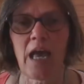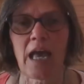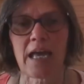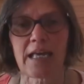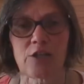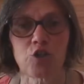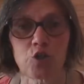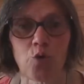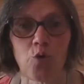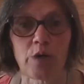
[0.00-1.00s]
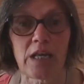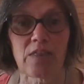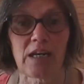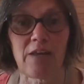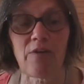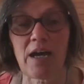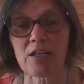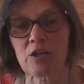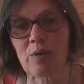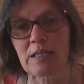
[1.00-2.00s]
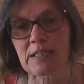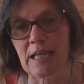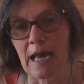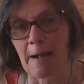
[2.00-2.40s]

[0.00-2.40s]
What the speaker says: It gets stored in the liver. So it's